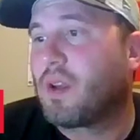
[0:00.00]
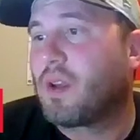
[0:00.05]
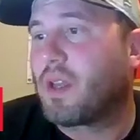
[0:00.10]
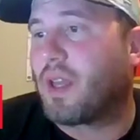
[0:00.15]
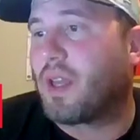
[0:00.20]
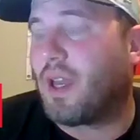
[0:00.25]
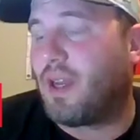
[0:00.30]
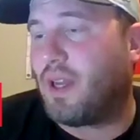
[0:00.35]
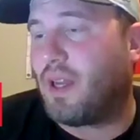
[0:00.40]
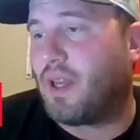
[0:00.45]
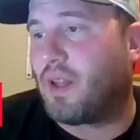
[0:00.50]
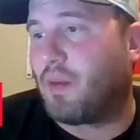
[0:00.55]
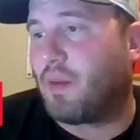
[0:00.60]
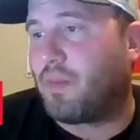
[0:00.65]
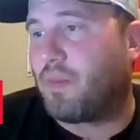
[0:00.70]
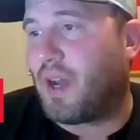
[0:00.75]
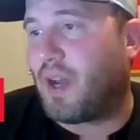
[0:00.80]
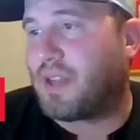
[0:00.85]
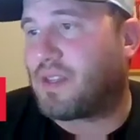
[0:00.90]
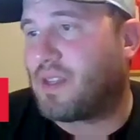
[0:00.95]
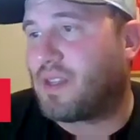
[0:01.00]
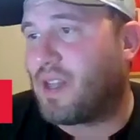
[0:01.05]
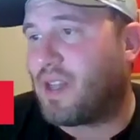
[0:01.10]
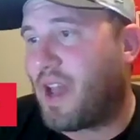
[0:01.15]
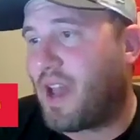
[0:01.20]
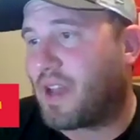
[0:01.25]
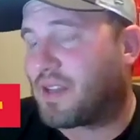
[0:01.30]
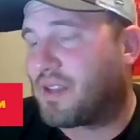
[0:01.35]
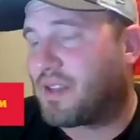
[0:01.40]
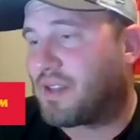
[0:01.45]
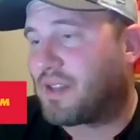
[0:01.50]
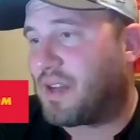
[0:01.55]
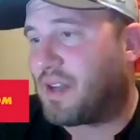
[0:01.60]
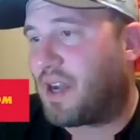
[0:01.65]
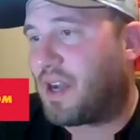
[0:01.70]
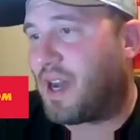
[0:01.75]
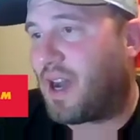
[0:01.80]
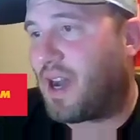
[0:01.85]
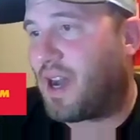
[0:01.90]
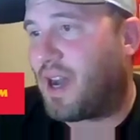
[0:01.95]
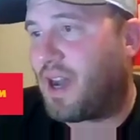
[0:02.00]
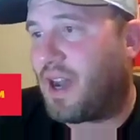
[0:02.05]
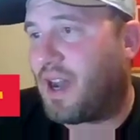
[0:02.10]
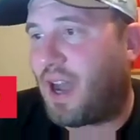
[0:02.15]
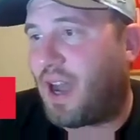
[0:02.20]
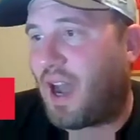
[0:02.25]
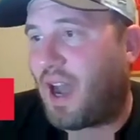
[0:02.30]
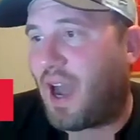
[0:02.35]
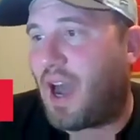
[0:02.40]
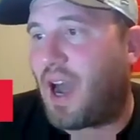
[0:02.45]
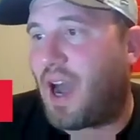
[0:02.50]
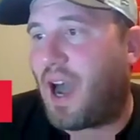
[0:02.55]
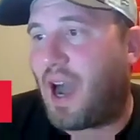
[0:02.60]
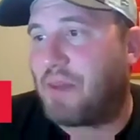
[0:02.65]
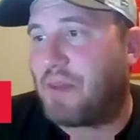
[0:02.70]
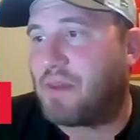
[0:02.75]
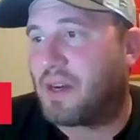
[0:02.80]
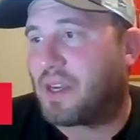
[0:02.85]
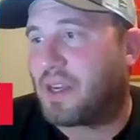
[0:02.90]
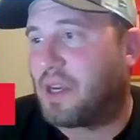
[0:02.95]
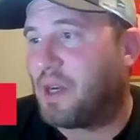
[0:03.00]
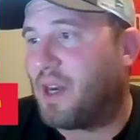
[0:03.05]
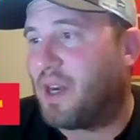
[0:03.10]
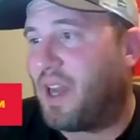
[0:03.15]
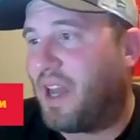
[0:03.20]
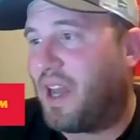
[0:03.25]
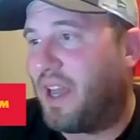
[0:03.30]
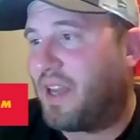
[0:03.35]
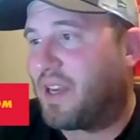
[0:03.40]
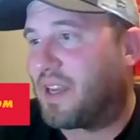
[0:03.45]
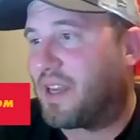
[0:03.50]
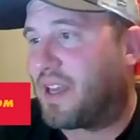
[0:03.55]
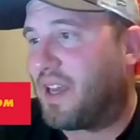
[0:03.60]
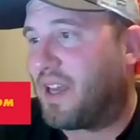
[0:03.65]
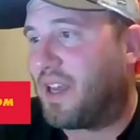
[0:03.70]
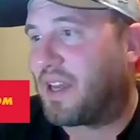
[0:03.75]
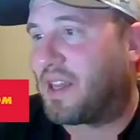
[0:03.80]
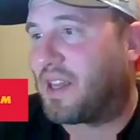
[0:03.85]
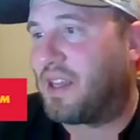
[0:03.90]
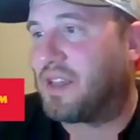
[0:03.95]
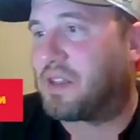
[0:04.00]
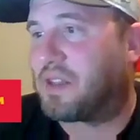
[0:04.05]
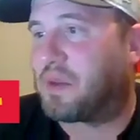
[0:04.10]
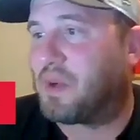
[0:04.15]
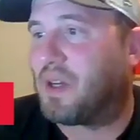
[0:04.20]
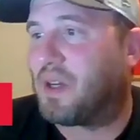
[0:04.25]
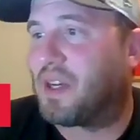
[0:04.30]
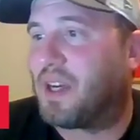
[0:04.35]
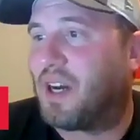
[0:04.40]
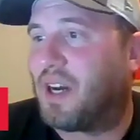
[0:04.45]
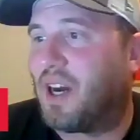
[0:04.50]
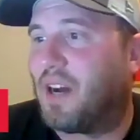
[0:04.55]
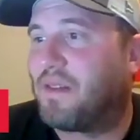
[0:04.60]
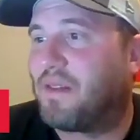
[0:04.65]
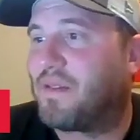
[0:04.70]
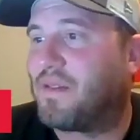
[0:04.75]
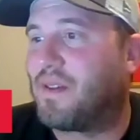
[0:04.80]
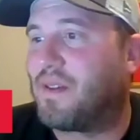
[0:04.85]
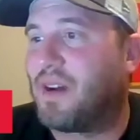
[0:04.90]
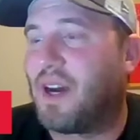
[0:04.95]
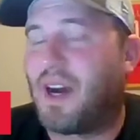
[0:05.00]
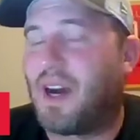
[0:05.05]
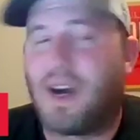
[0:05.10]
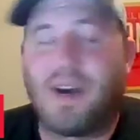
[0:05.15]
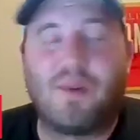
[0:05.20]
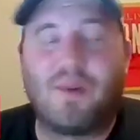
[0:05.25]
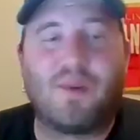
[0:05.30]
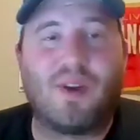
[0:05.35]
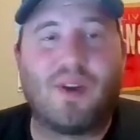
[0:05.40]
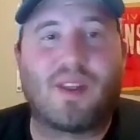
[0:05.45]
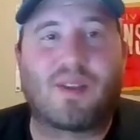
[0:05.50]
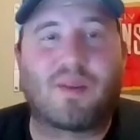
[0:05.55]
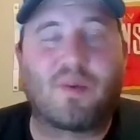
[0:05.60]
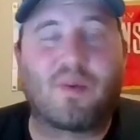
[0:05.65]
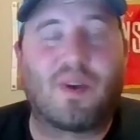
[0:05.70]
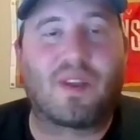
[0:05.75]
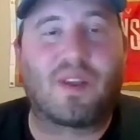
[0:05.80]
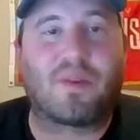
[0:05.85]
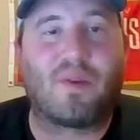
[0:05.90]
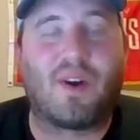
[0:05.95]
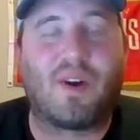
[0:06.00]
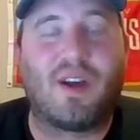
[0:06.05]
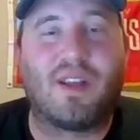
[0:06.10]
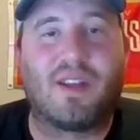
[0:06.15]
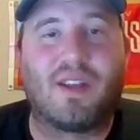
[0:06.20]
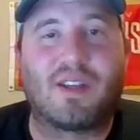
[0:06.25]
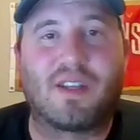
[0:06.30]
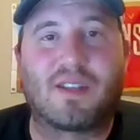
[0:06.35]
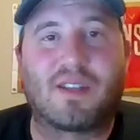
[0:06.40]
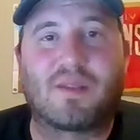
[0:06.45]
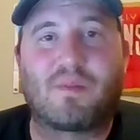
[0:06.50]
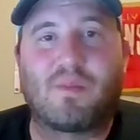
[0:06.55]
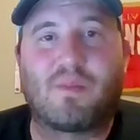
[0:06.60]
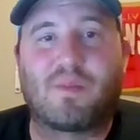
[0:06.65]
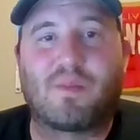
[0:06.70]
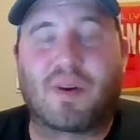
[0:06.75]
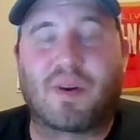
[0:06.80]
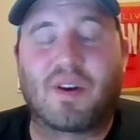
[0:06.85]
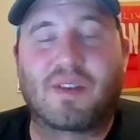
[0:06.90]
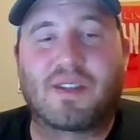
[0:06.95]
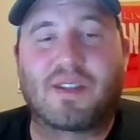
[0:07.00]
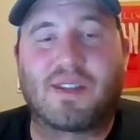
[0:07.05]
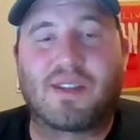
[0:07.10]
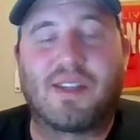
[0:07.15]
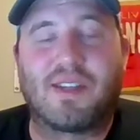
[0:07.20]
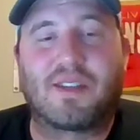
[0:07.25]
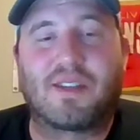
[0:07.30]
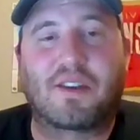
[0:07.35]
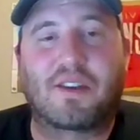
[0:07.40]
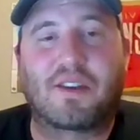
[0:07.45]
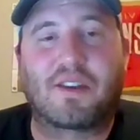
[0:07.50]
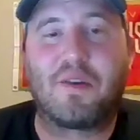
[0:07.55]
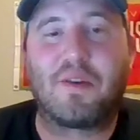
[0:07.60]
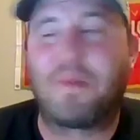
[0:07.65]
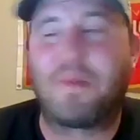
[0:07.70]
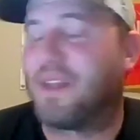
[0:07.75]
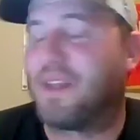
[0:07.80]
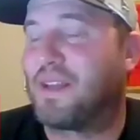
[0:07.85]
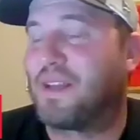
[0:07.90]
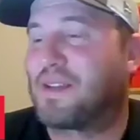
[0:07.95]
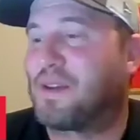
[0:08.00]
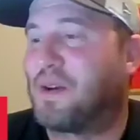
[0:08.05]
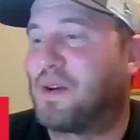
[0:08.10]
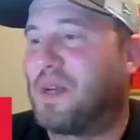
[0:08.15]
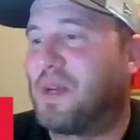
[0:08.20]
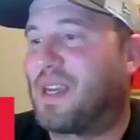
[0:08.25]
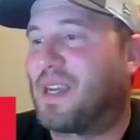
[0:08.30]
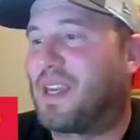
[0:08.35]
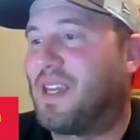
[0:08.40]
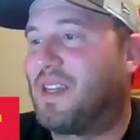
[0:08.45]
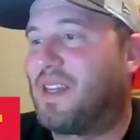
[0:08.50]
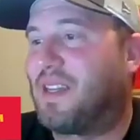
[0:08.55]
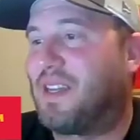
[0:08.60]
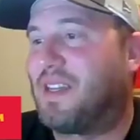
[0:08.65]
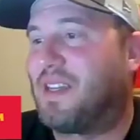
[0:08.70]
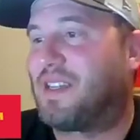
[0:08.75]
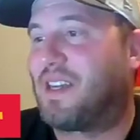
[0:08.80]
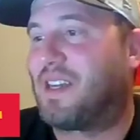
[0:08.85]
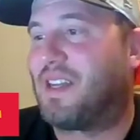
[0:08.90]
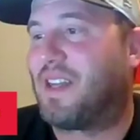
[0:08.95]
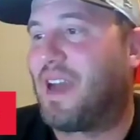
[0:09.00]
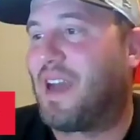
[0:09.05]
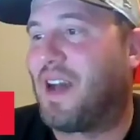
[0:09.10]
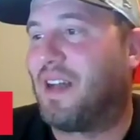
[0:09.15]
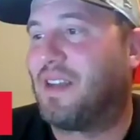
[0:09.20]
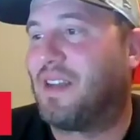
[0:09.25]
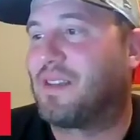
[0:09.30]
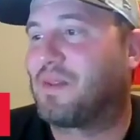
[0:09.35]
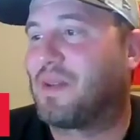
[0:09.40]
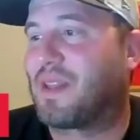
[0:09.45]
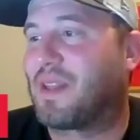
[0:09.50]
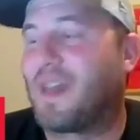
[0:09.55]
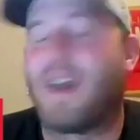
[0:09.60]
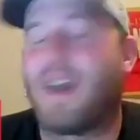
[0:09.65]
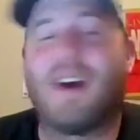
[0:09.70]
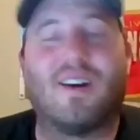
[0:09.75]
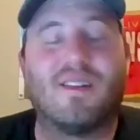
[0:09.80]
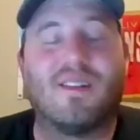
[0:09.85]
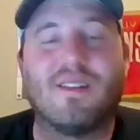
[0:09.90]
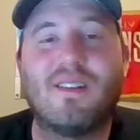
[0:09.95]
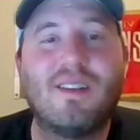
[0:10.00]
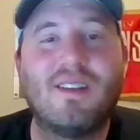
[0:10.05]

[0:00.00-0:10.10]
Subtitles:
getting in the bus next, I'm going to go ahead and kick this one off with one that just personally screwed me this whole weekend. DJ Dallas, what the hell?